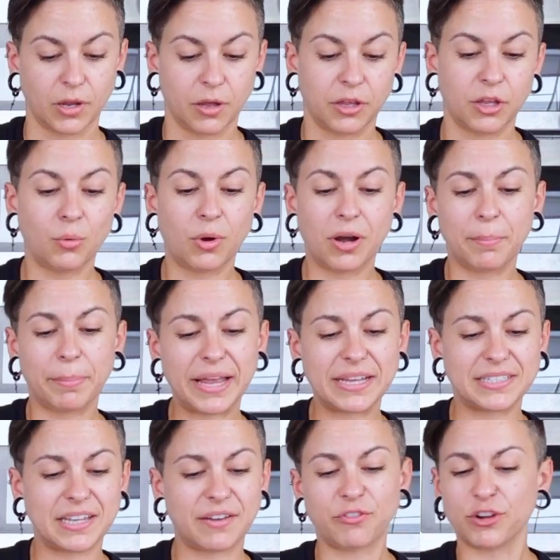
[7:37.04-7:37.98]
You want to
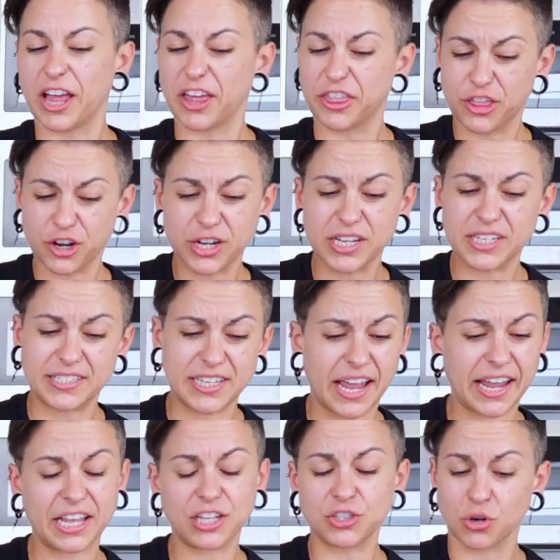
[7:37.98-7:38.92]
baste it for like 30
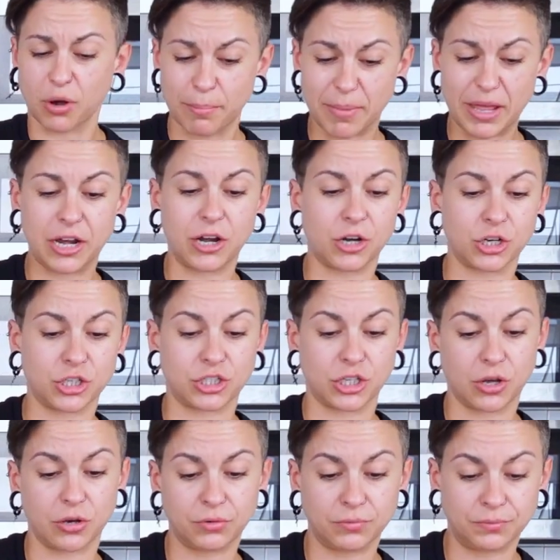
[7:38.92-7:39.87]
seconds or a minute or
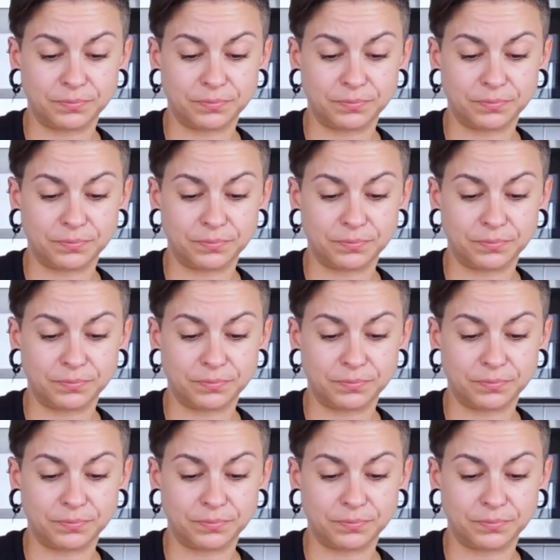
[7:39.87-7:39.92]
so.